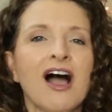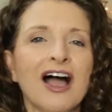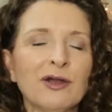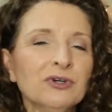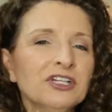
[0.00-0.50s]

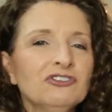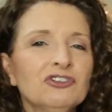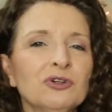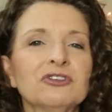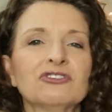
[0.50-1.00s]
I want to
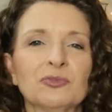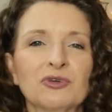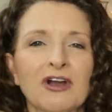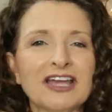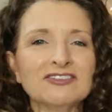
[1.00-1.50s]
do a
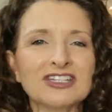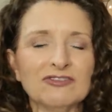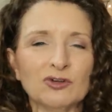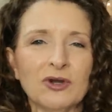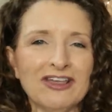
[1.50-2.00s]
surprise
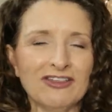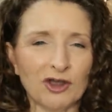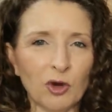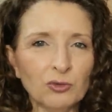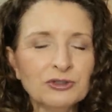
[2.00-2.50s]
giveaway
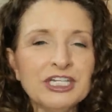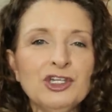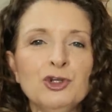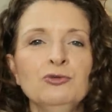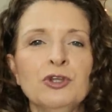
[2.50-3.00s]
that only
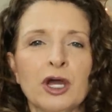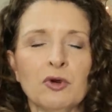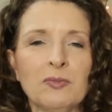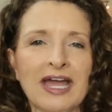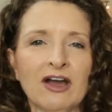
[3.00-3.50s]
you know
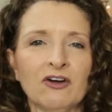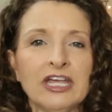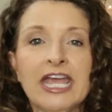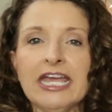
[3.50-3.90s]
about.